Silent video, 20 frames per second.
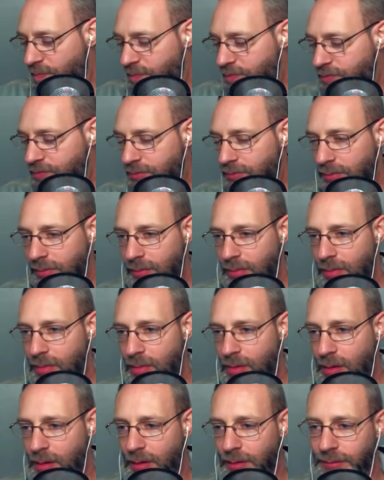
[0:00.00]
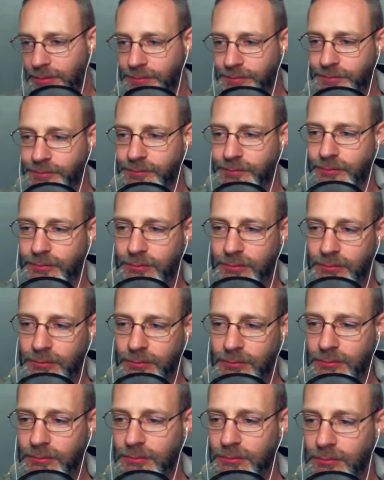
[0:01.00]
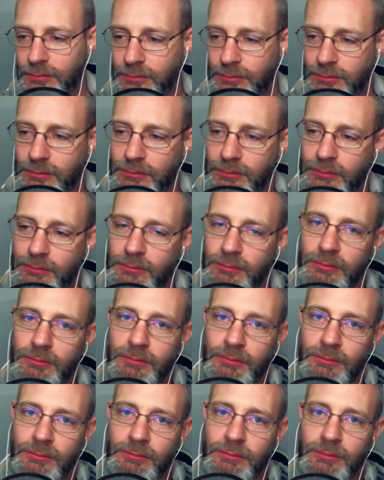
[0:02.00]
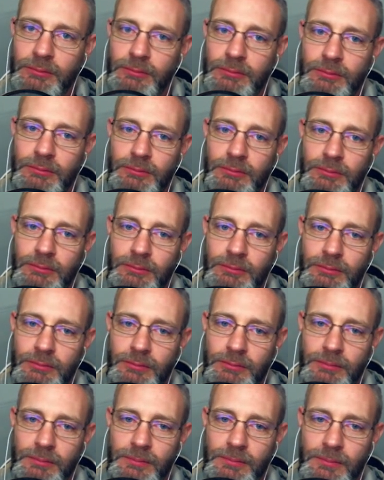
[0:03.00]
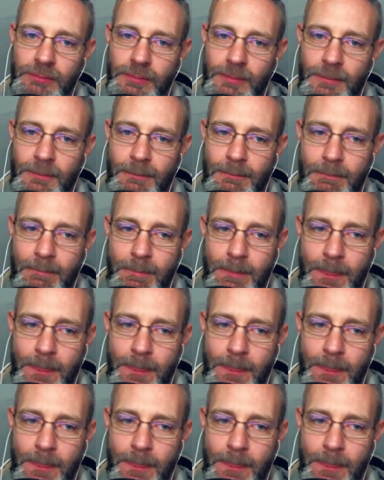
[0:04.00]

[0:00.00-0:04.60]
(silent)